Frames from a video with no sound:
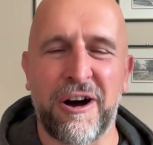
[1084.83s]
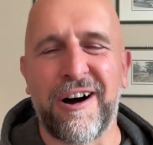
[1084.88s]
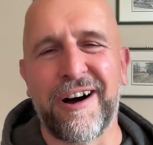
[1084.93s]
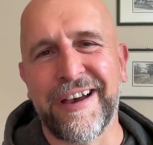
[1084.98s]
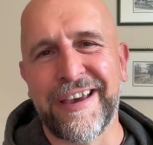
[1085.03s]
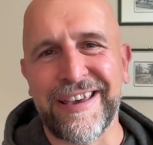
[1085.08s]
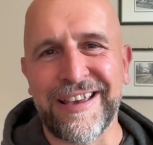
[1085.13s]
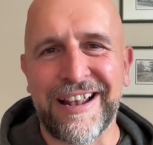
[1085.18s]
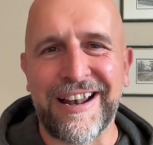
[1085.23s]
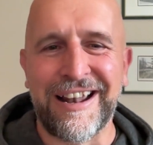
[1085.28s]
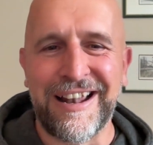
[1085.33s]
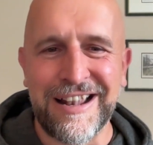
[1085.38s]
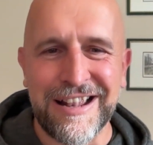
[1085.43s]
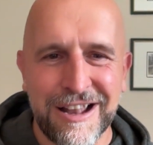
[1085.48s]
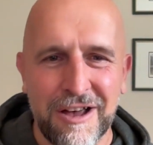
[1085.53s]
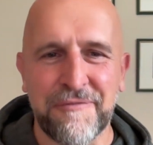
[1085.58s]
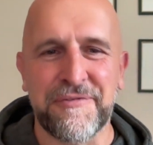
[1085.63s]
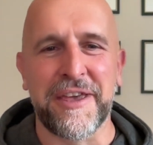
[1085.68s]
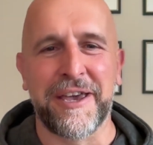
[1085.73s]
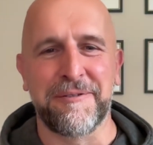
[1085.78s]
I
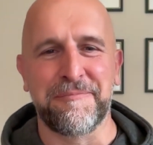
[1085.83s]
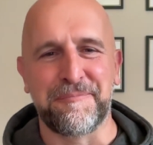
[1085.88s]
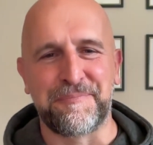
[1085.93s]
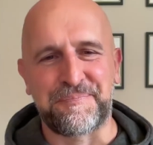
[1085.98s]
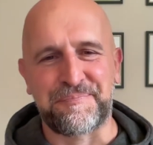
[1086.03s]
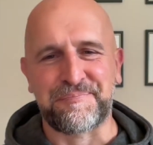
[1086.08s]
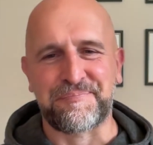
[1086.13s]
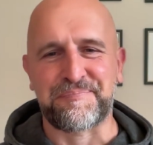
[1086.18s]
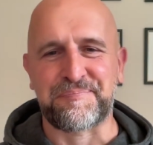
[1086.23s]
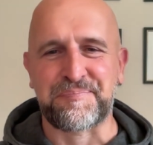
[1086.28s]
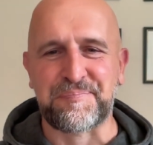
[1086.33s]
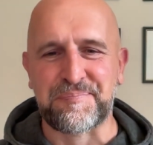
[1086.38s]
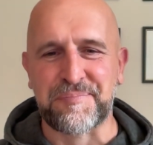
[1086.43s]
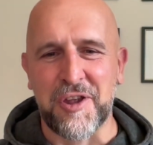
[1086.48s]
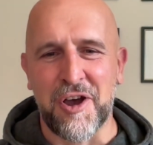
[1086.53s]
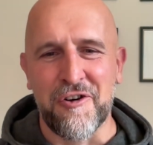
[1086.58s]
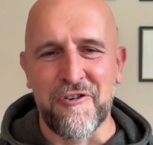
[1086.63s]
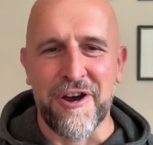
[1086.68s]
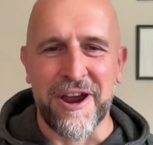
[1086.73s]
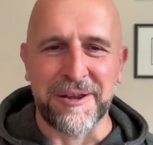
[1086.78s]
loved it.
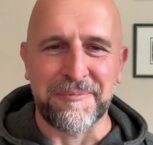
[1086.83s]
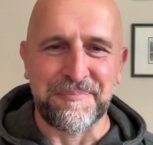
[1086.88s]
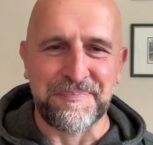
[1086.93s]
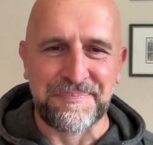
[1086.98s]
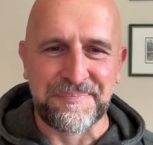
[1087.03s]
All right,